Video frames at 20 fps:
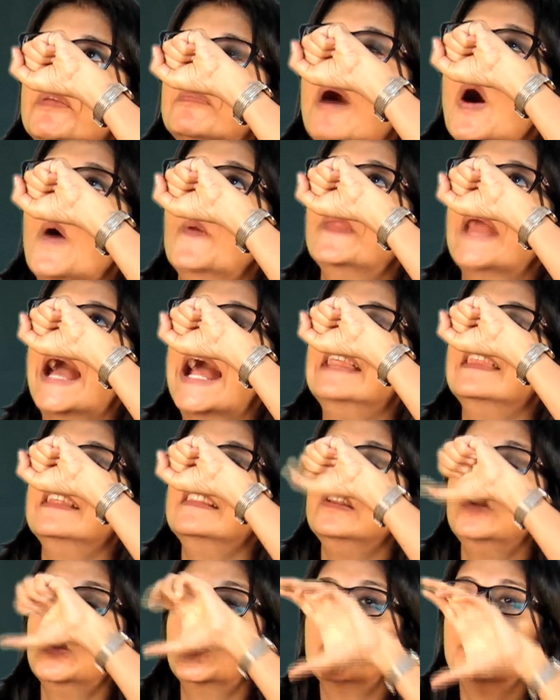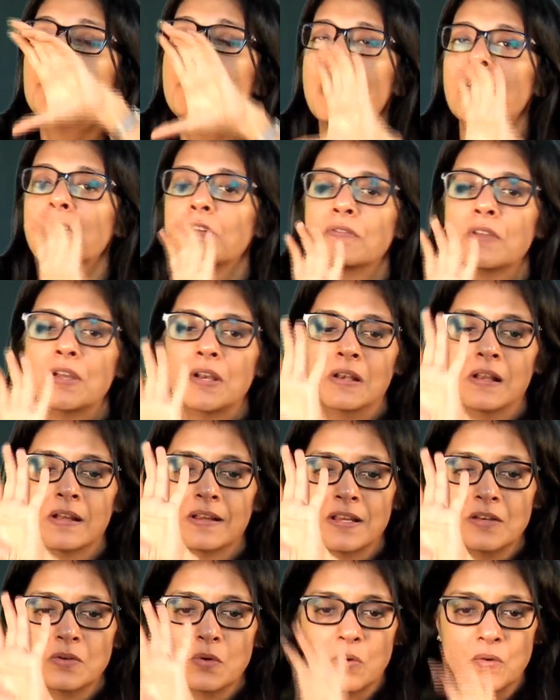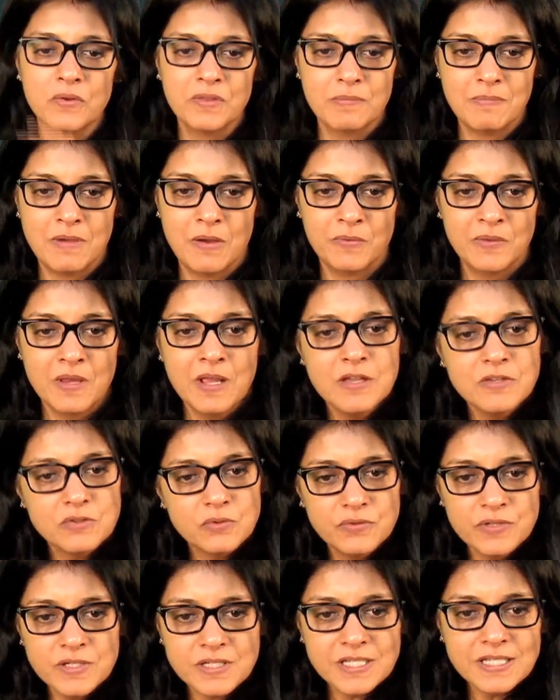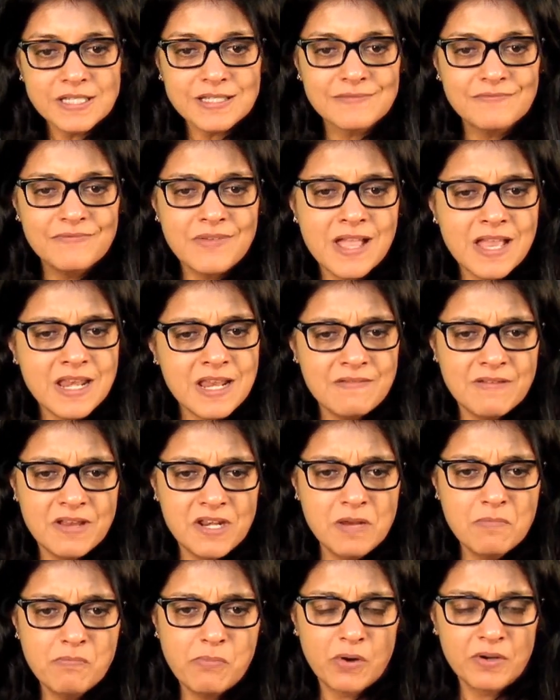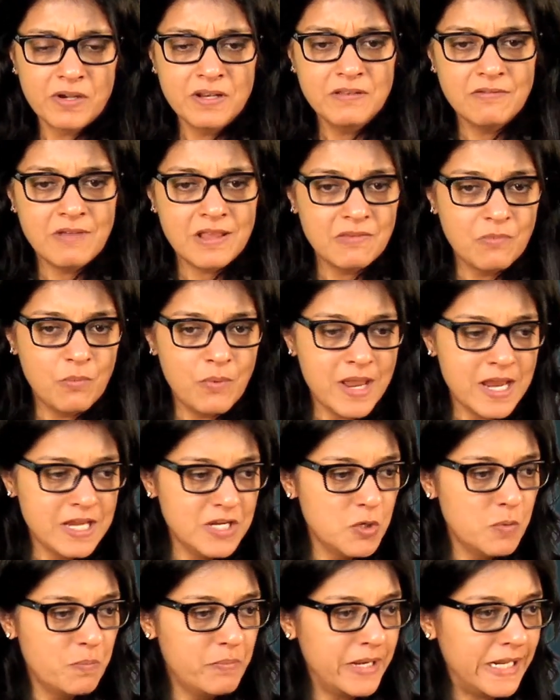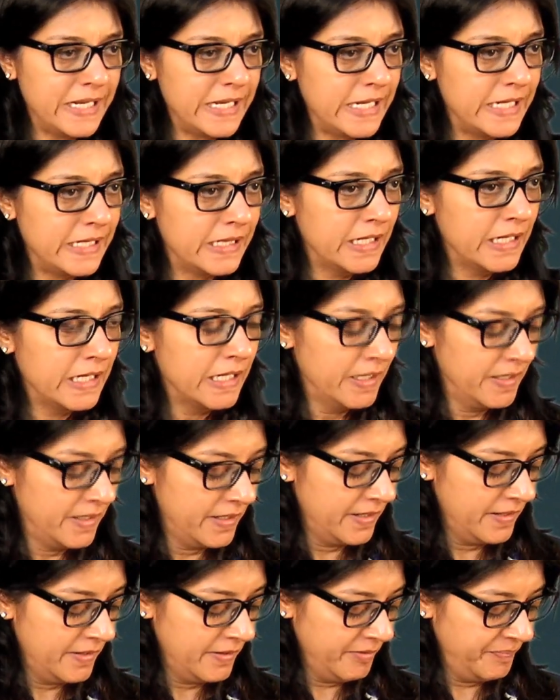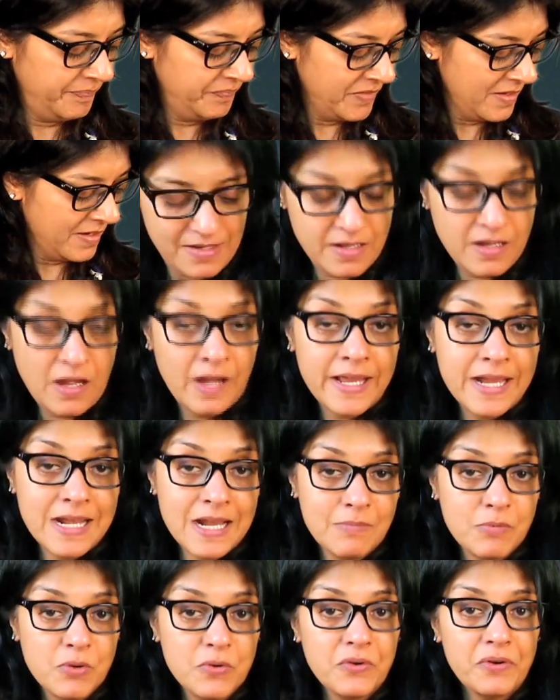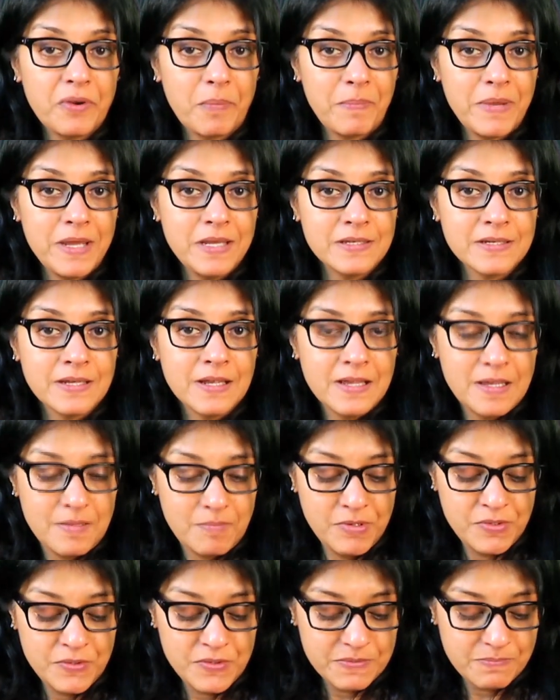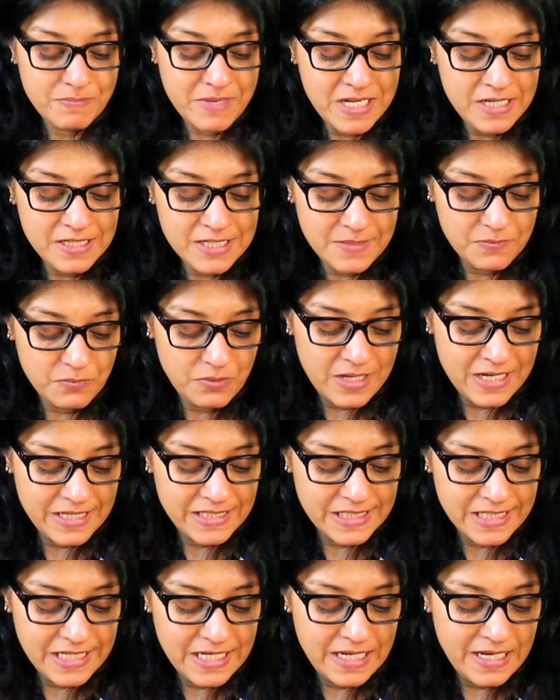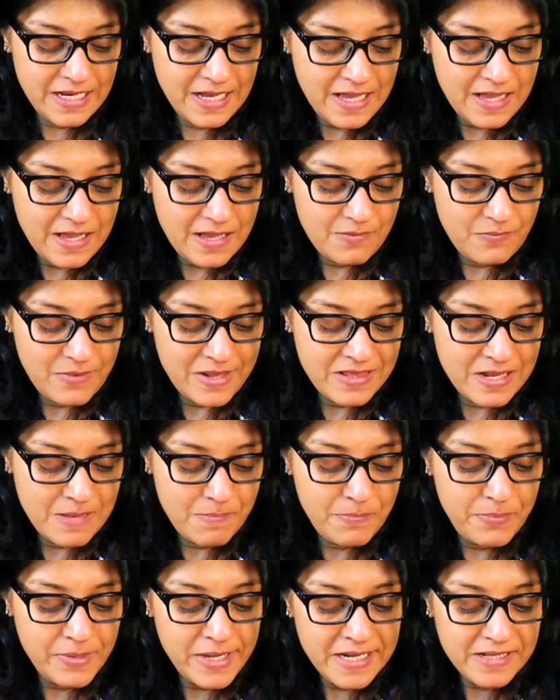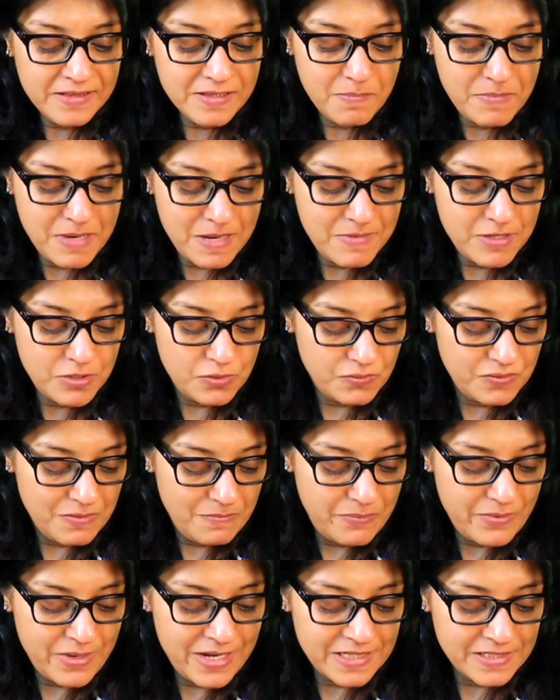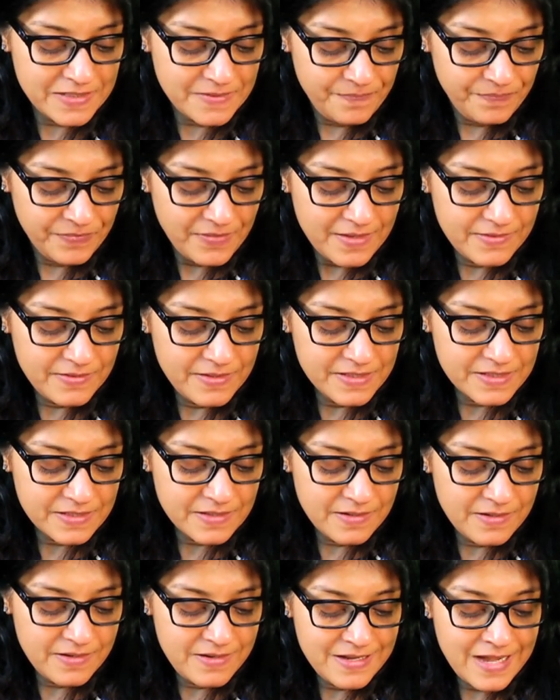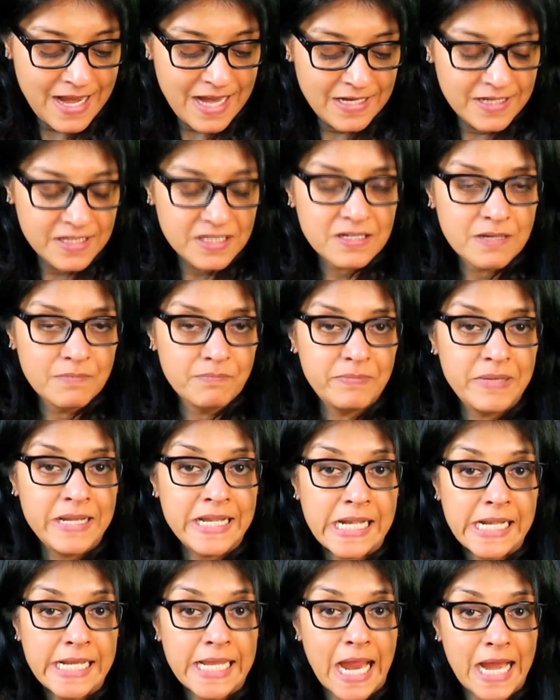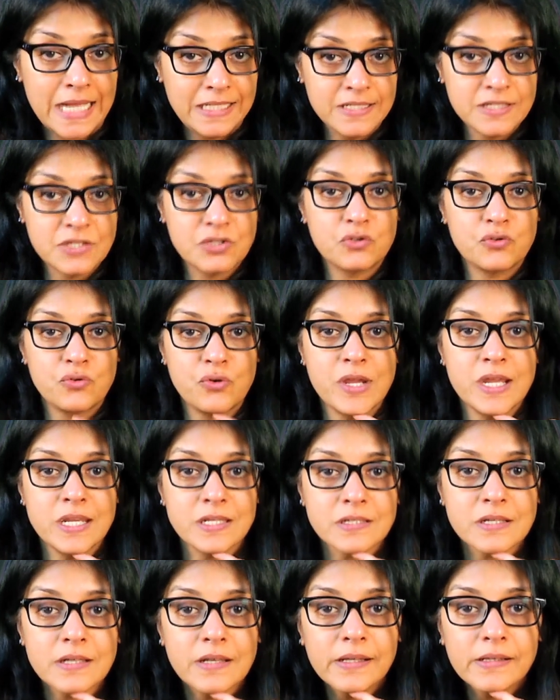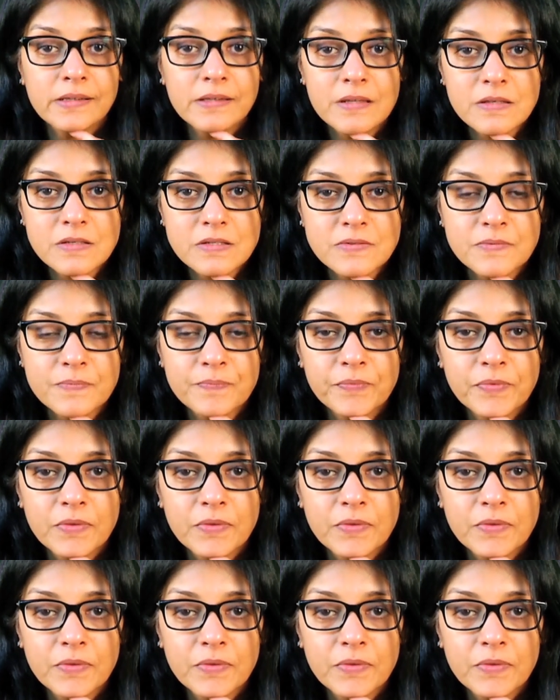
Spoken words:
the mouth, and then the lower part of the areola can go in the mouth. So, this is very important, that where you are bringing the again I am going to repeat, because many times what I see, when they bring the baby to the breast, this neck is completely either straight like this,